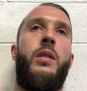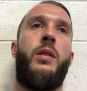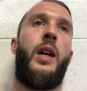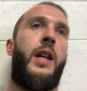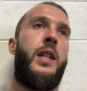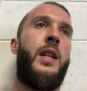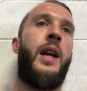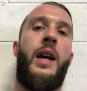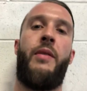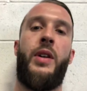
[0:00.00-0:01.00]
like I
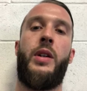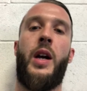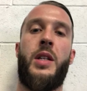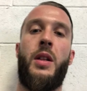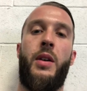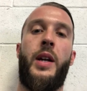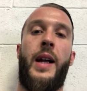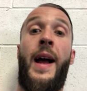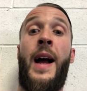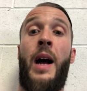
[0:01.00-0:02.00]
said, having nice
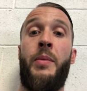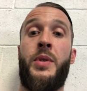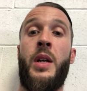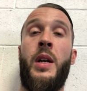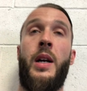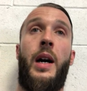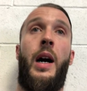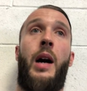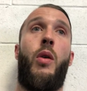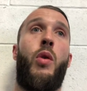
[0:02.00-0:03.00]
looking abs,
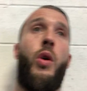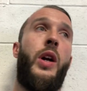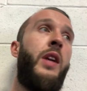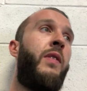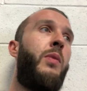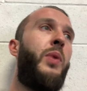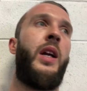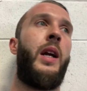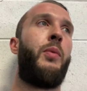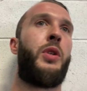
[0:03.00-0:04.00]
or even
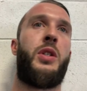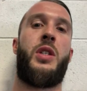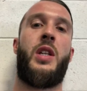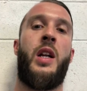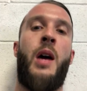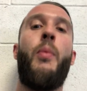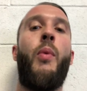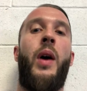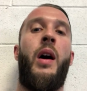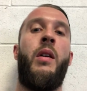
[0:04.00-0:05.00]
being able to sit up
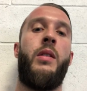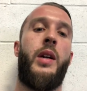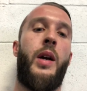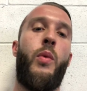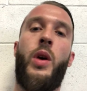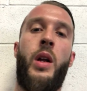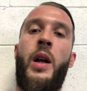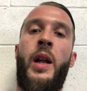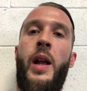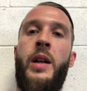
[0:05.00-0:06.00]
well.
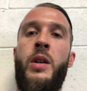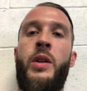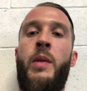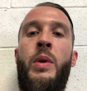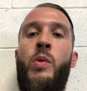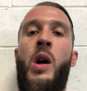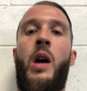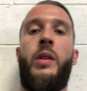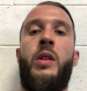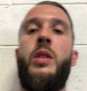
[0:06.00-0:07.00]
And don't get me
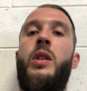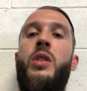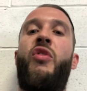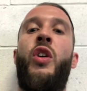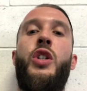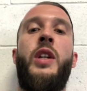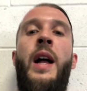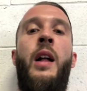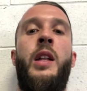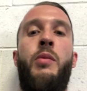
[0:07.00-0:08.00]
wrong, there's
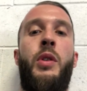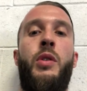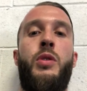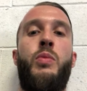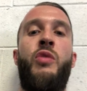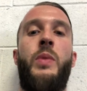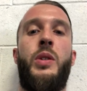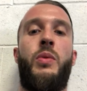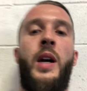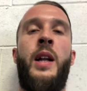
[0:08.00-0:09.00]
functionality with those
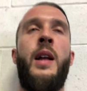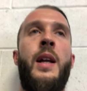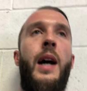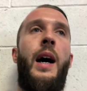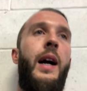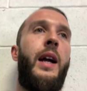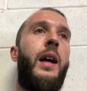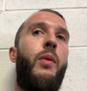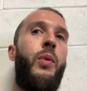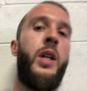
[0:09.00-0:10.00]
movements, right?
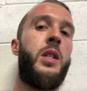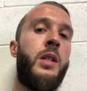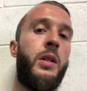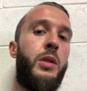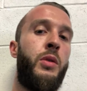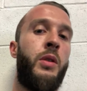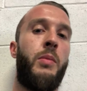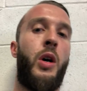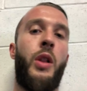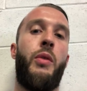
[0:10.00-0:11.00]
We still do
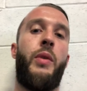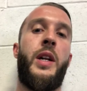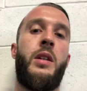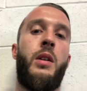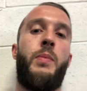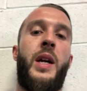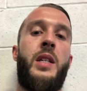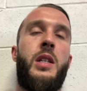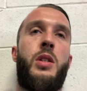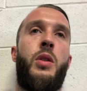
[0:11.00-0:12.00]
them on the regular
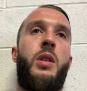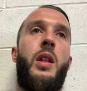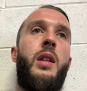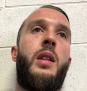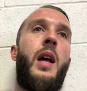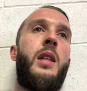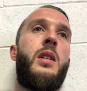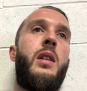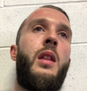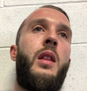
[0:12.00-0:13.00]
basis, so that's